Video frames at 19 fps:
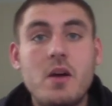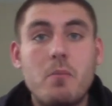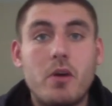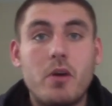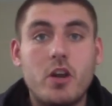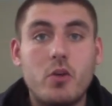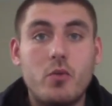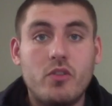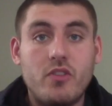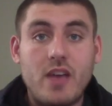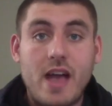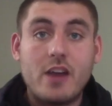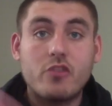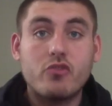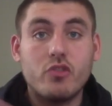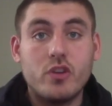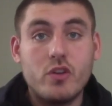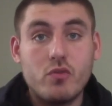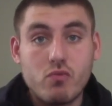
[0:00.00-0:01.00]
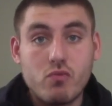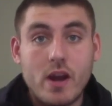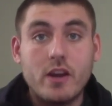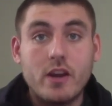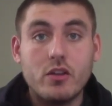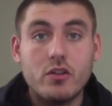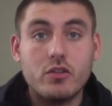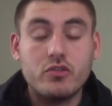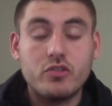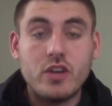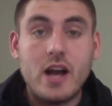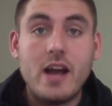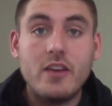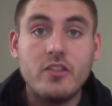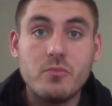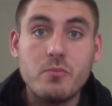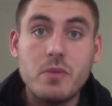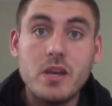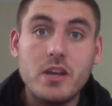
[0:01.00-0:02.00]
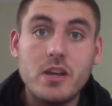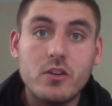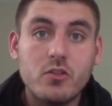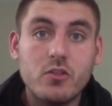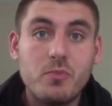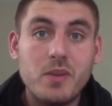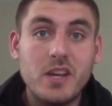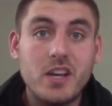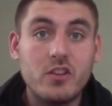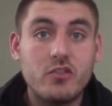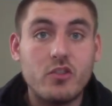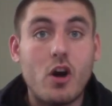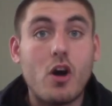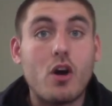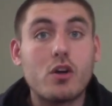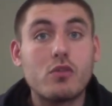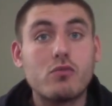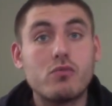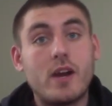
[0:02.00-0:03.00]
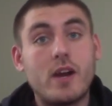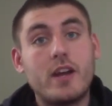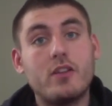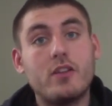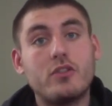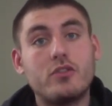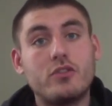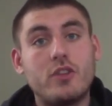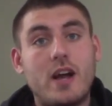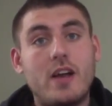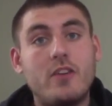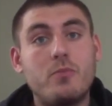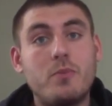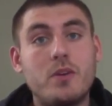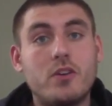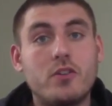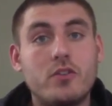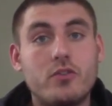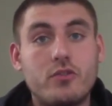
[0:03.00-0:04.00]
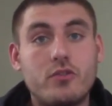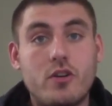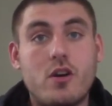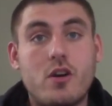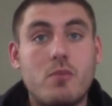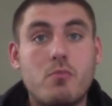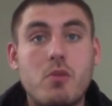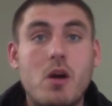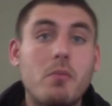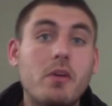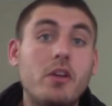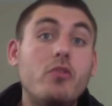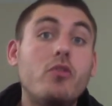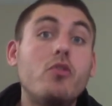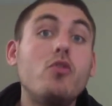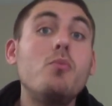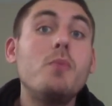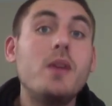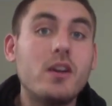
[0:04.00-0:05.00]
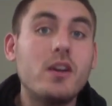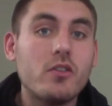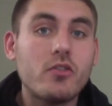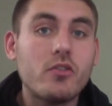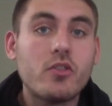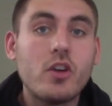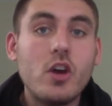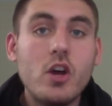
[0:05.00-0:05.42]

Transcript: but it was actually regular-sized meals, because our regular-sized meals are probably two meals.